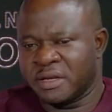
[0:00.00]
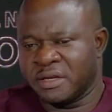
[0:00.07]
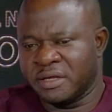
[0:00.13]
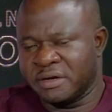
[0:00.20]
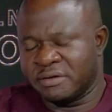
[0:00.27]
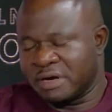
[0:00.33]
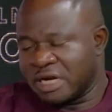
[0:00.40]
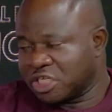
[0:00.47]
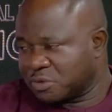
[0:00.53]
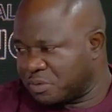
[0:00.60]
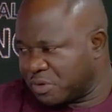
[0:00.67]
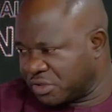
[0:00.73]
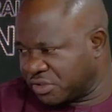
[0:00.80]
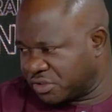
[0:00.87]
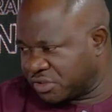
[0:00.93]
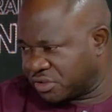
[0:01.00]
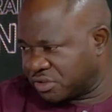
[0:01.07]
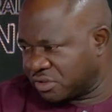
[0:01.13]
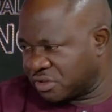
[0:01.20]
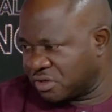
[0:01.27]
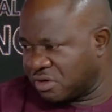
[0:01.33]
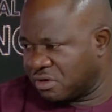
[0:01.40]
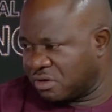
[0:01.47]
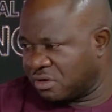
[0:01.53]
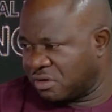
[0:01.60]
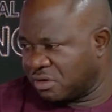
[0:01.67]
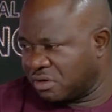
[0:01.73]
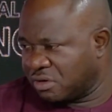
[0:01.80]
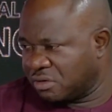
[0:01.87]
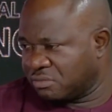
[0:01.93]
the response
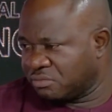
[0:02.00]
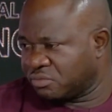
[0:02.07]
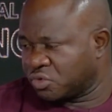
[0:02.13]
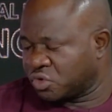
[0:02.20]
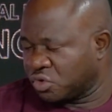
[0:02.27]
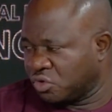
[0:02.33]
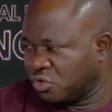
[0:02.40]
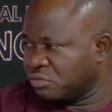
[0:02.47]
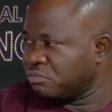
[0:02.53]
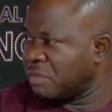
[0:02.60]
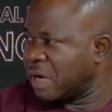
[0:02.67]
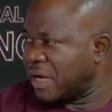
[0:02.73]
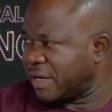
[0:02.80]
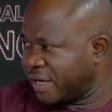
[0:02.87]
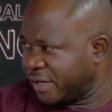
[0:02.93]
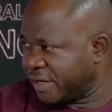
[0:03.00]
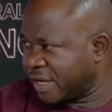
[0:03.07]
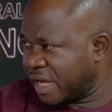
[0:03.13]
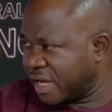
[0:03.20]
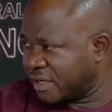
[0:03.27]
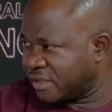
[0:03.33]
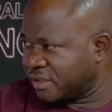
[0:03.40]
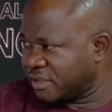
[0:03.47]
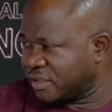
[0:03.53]
to malaria.